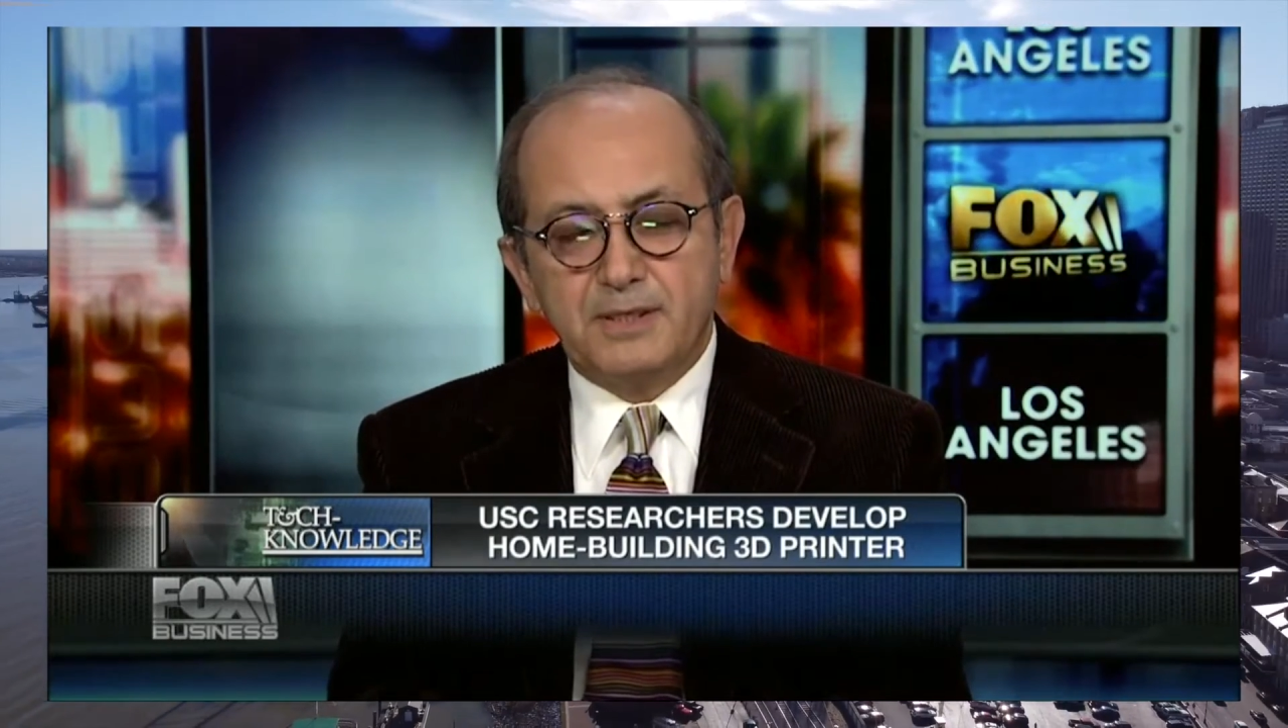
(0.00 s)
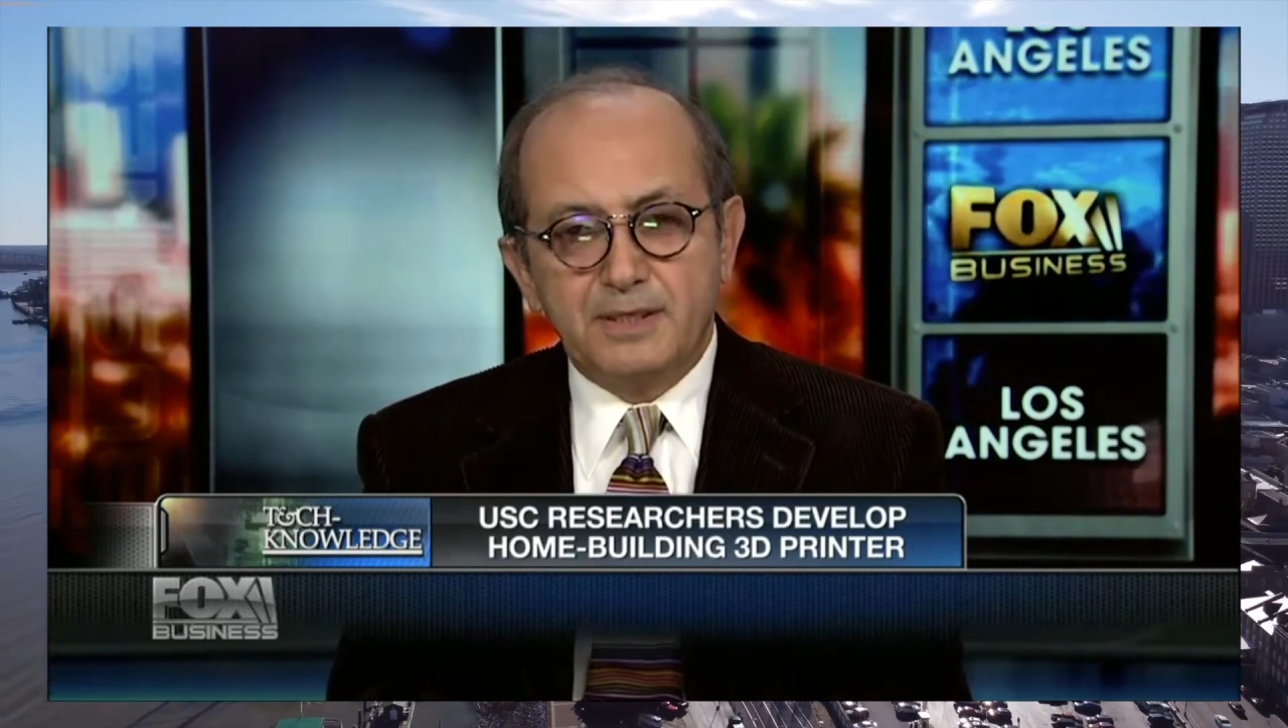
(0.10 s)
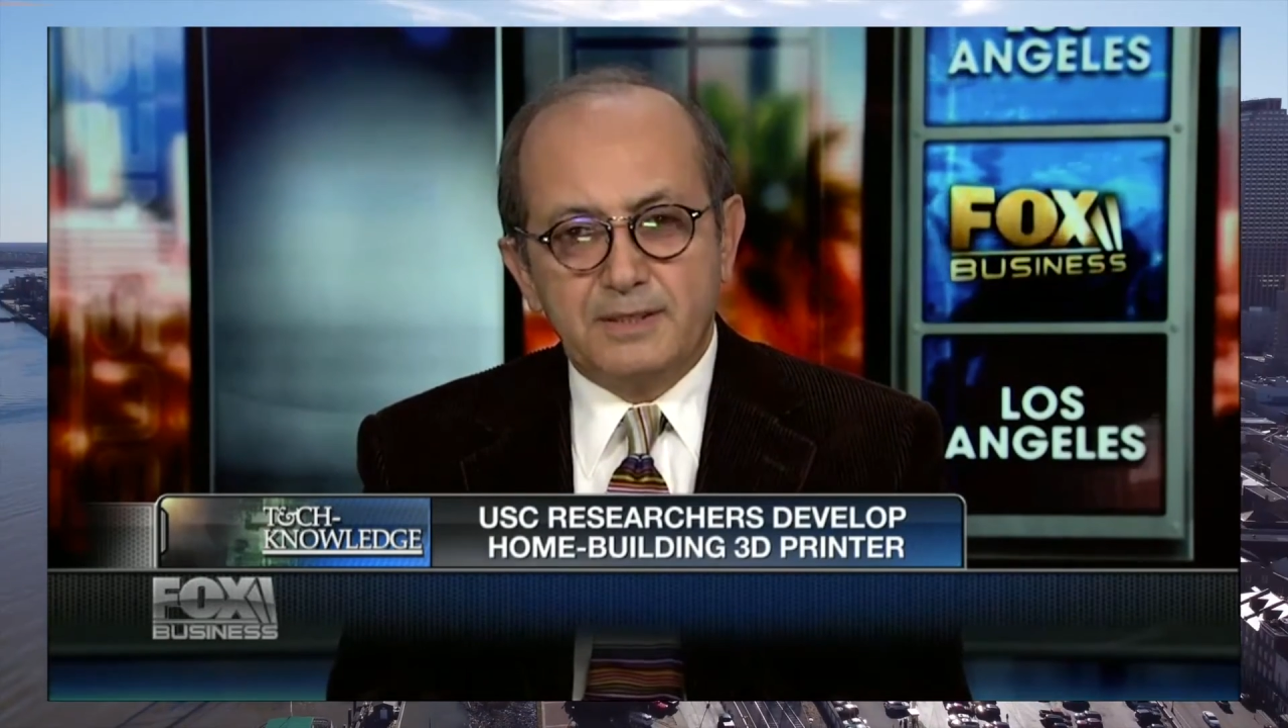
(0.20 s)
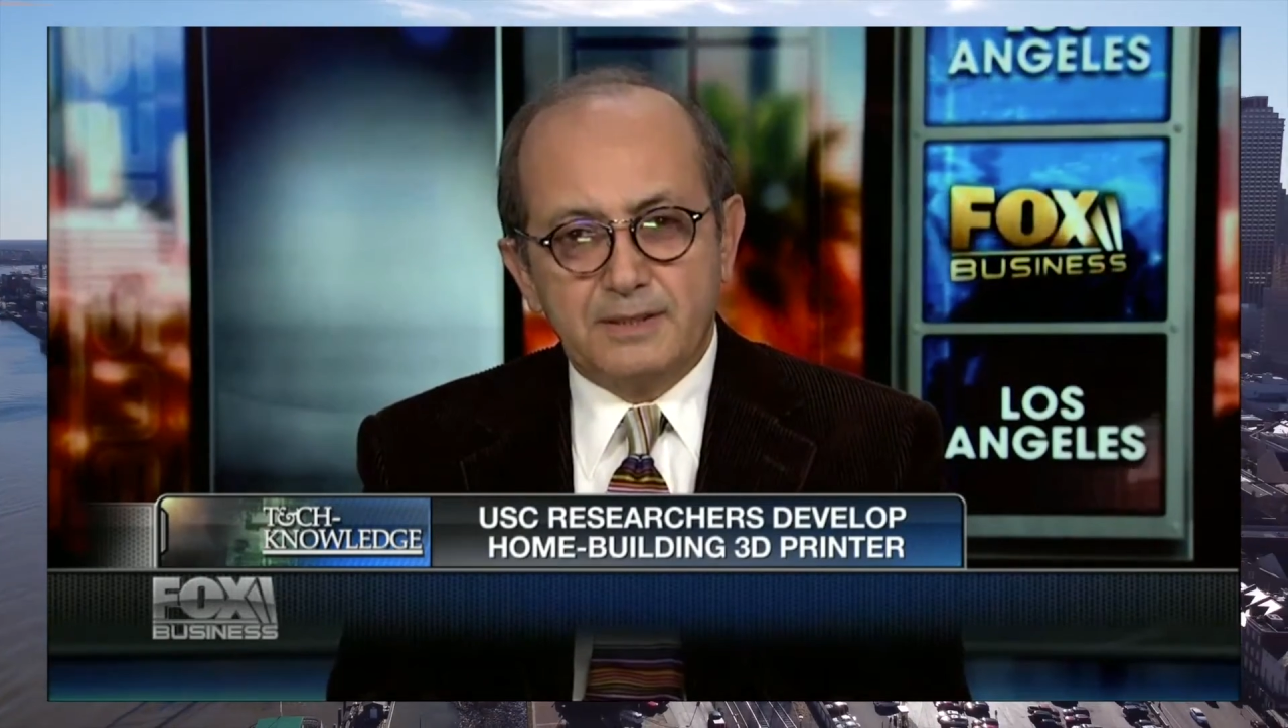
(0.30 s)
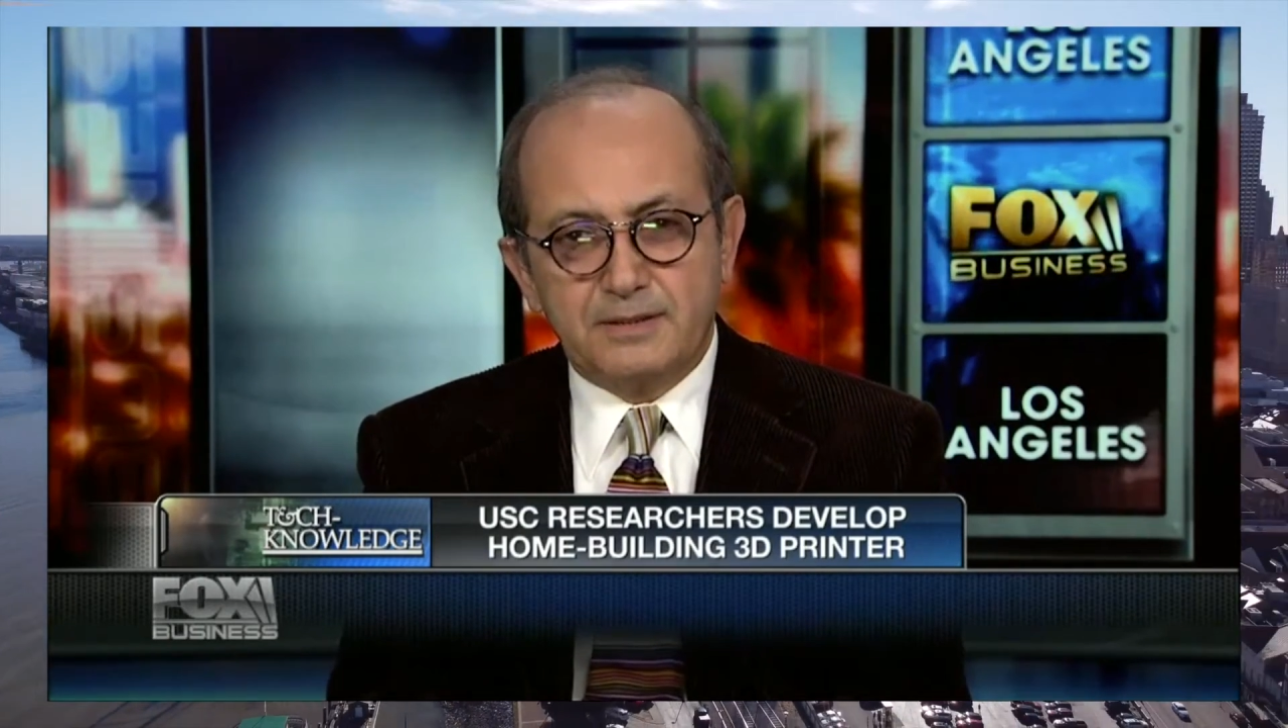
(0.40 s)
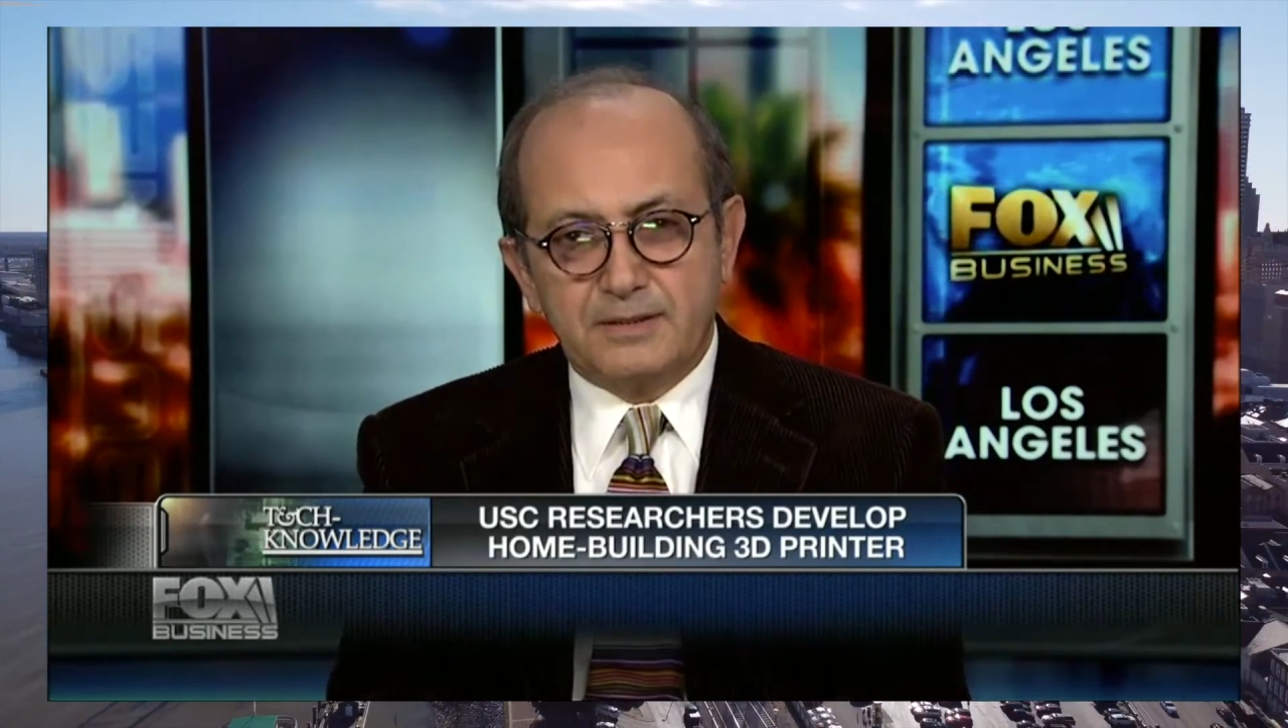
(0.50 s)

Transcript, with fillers: like